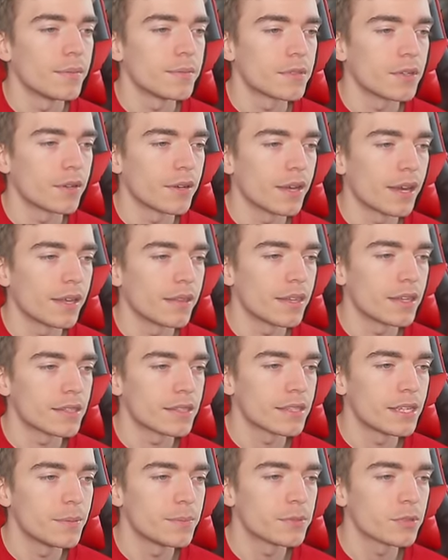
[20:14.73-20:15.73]
So yeah,
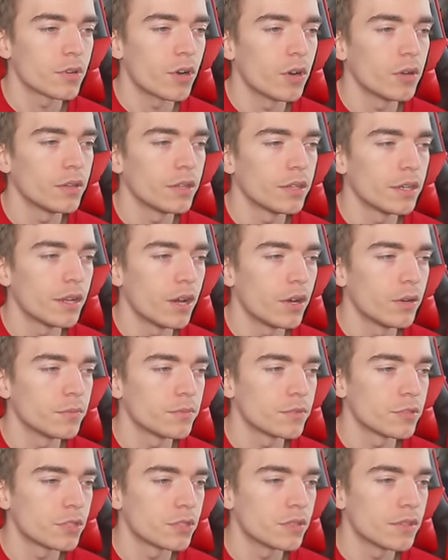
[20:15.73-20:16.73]
let's keep scrolling. Oh,
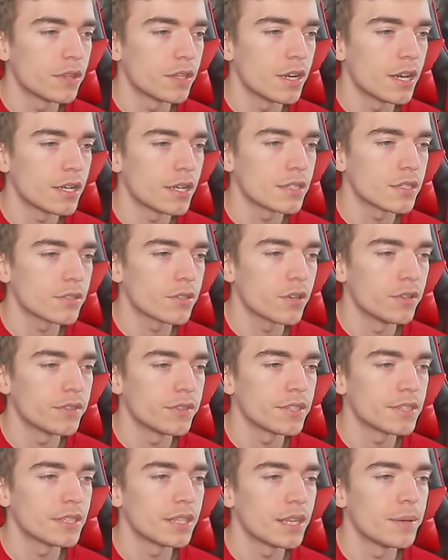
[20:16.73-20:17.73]
the nurse has
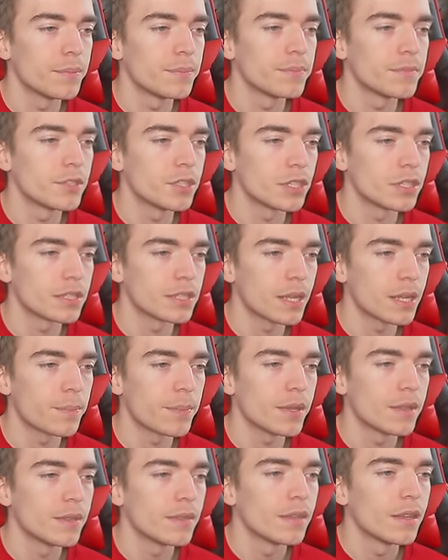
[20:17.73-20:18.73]
gone to sleep. She's sleeping.